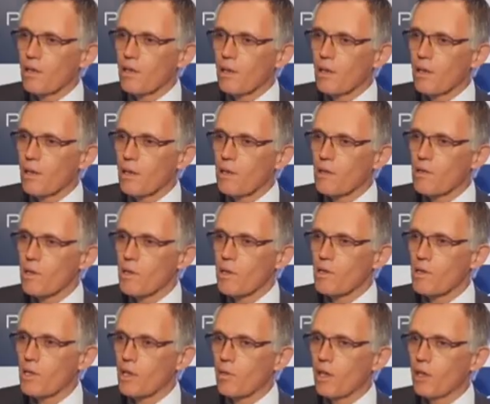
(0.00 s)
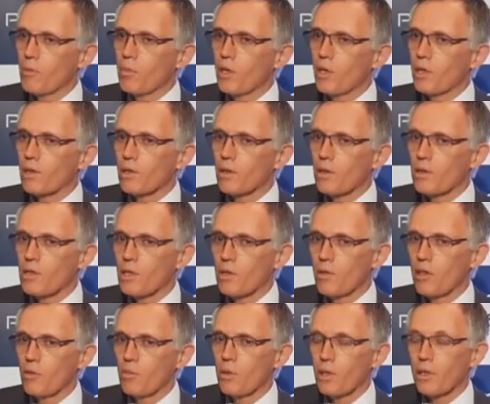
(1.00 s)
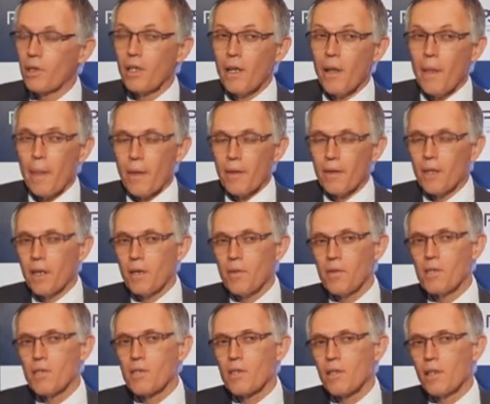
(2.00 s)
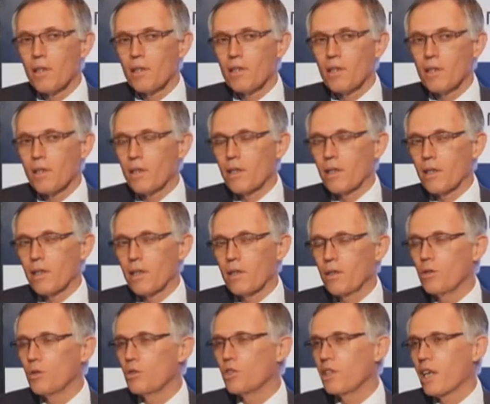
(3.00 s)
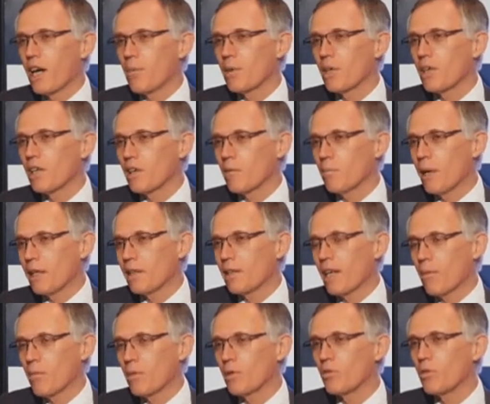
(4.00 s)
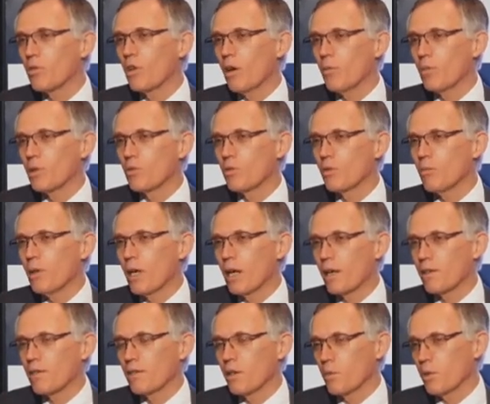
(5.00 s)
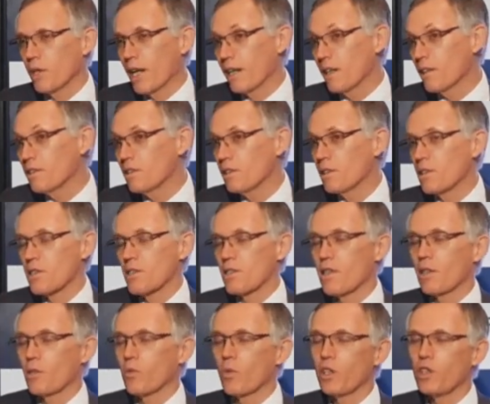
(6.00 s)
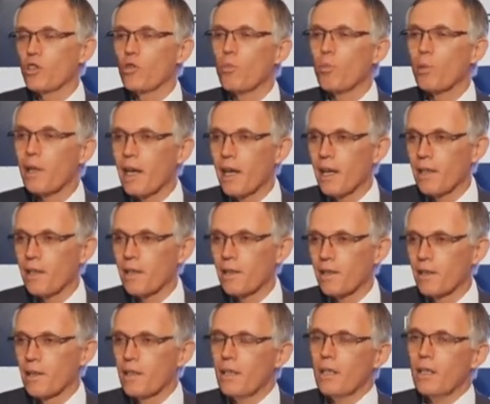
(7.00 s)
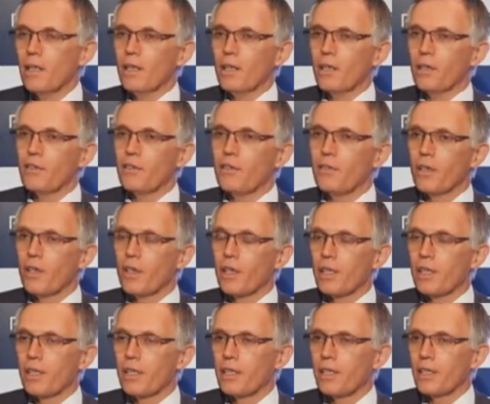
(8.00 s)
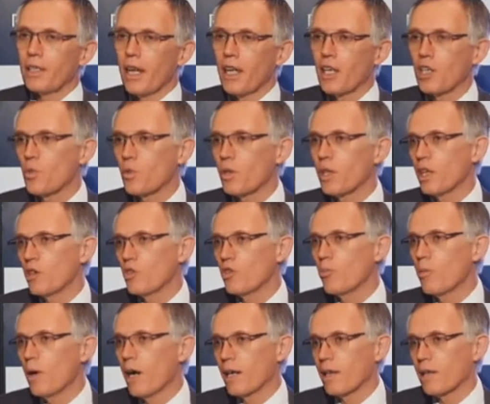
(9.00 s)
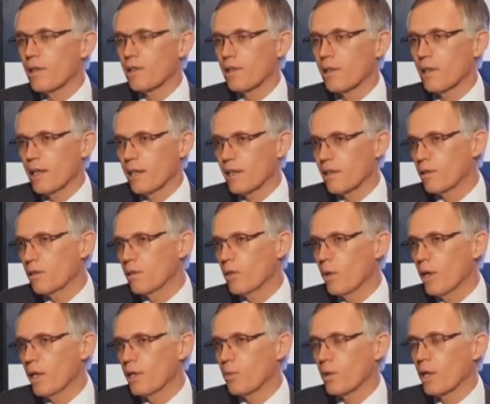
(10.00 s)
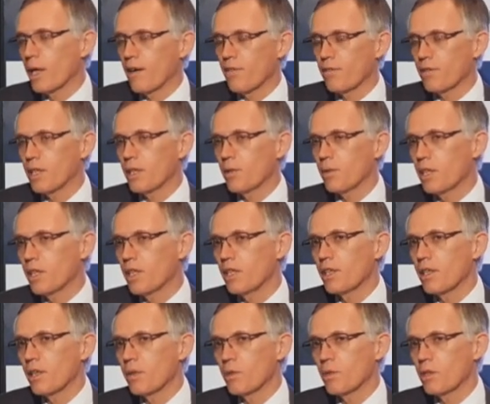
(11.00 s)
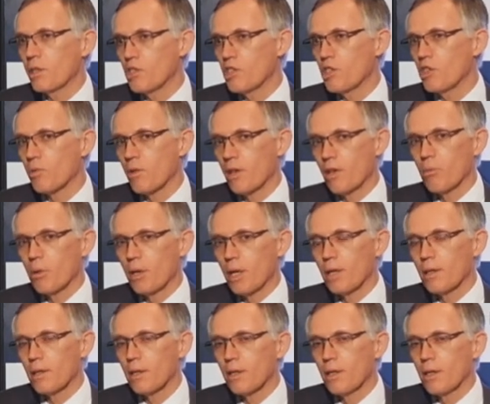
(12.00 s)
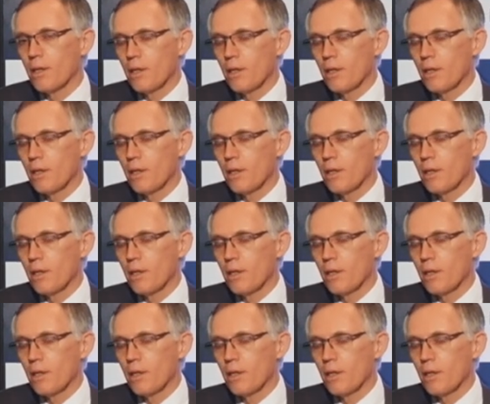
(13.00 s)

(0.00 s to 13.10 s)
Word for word: why I'm asking. It's, it's a great yeah. point. It's a great point. There is not a, a, good timing and a bad timing to come into a market. The reality is that when you plan for uh, uh, entering a new market, like the one we have here in India with the Citroën brand,